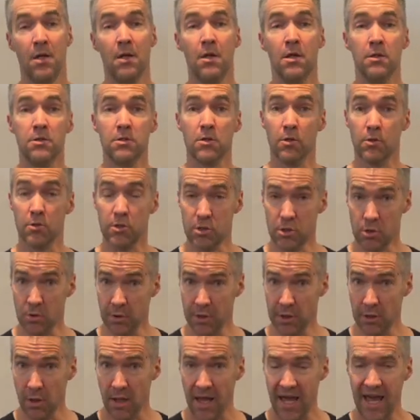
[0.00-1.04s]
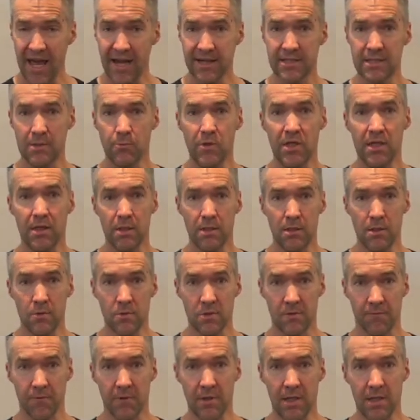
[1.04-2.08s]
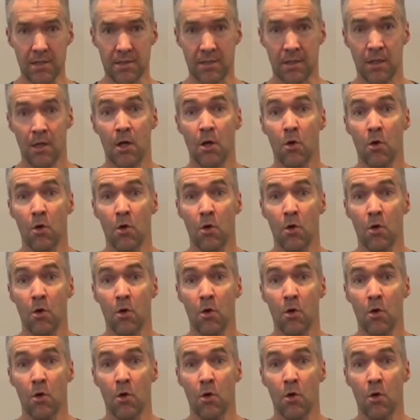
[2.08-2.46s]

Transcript: So there's two little hacks that we can use for this.